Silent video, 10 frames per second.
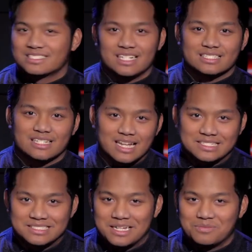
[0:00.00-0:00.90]
six, like I
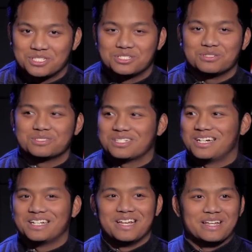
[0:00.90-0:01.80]
said, with shoes
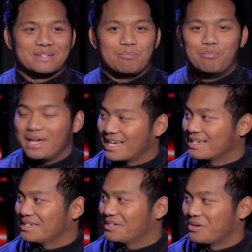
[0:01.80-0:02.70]
on.
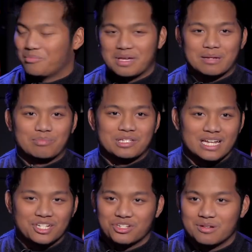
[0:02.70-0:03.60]
Big, you know, big
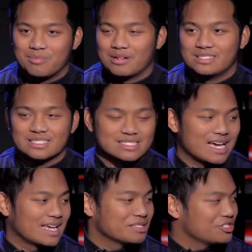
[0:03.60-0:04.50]
potential about this
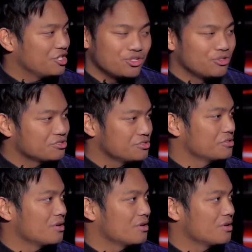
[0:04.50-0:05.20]
guy. In introduce who you